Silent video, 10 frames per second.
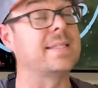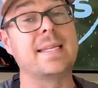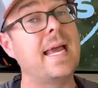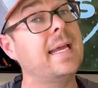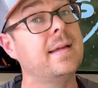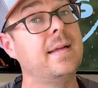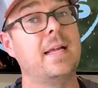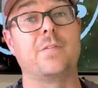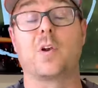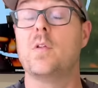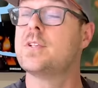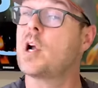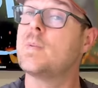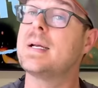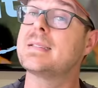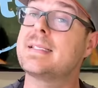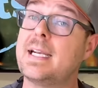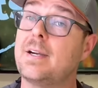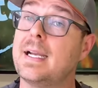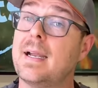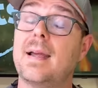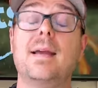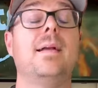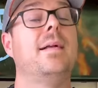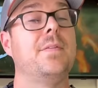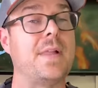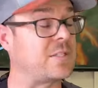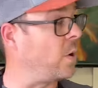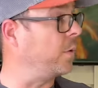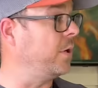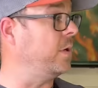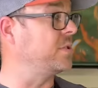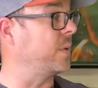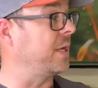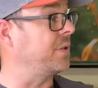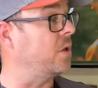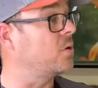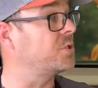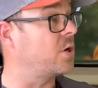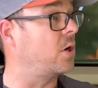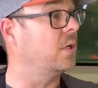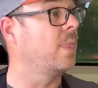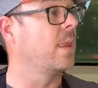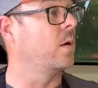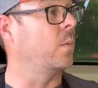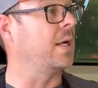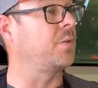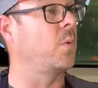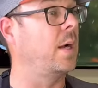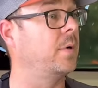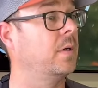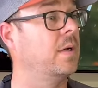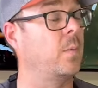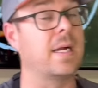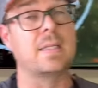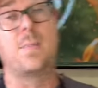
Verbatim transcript: today, if you're only talking about searing, that's what we're doing. So we got the Lone Star, we got the Weber, we got the